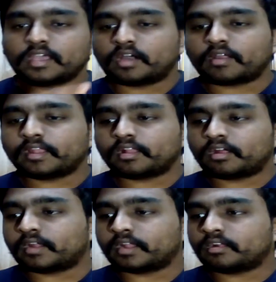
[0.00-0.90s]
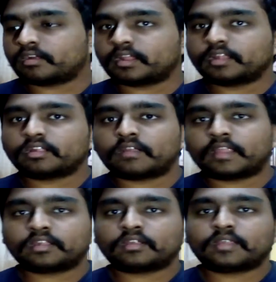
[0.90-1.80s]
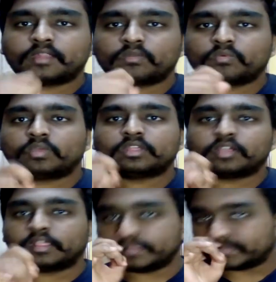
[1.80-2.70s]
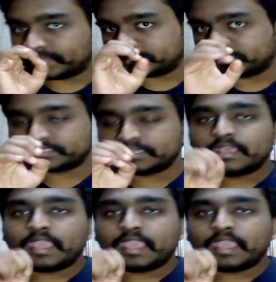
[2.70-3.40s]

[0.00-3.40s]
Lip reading: all right, all right, all right, all right, all right, okay, these are the shits.